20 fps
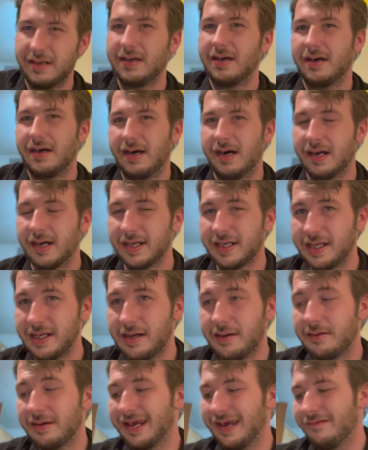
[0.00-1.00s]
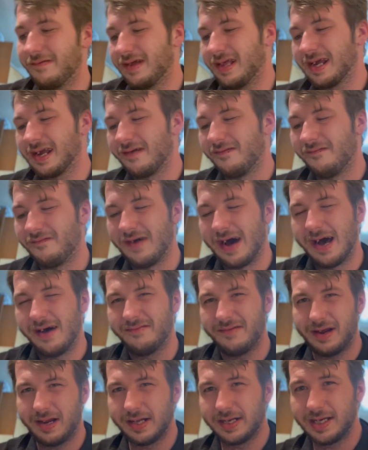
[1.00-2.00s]
honestly, I'll give it like a 5
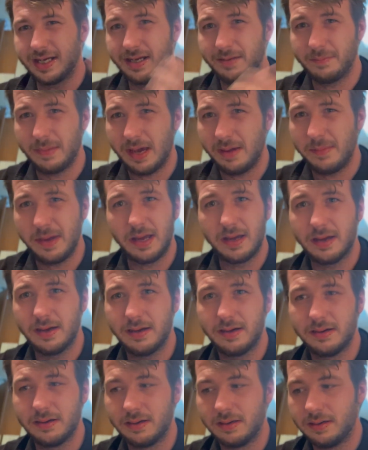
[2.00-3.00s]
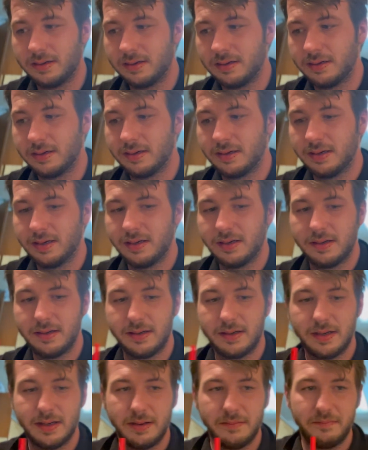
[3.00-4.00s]
out of 10, maybe.
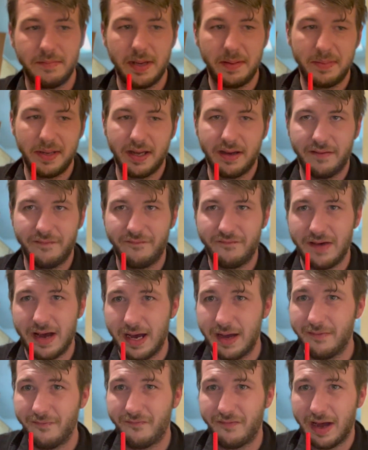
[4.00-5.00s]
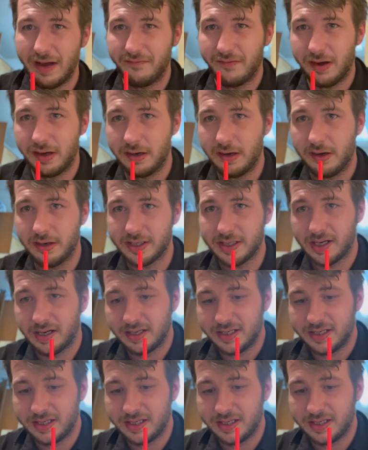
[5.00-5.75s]
maybe a five hot dogs out of